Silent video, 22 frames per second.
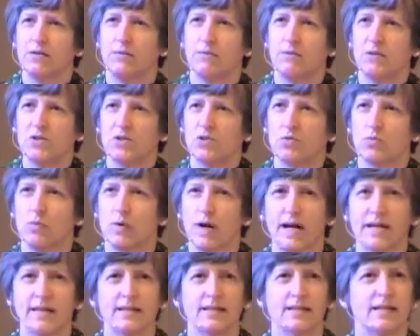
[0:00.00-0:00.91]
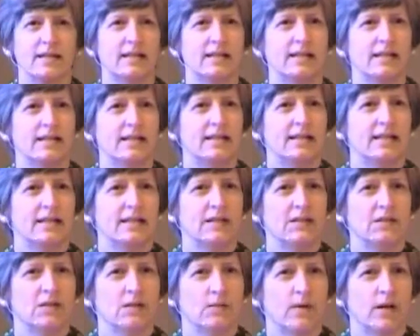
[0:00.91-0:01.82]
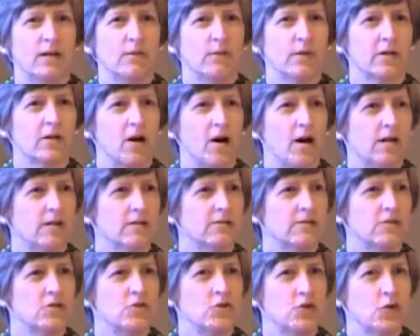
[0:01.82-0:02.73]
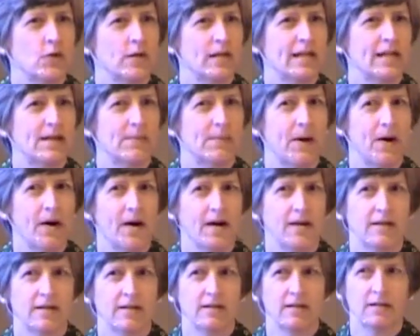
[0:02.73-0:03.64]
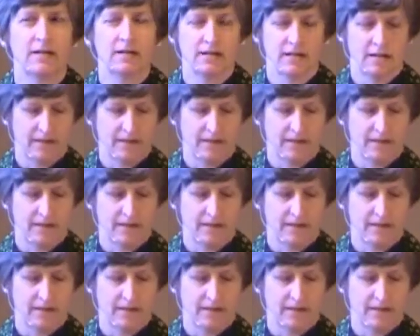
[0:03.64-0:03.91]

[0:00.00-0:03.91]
which one is the one we're called to journey upon.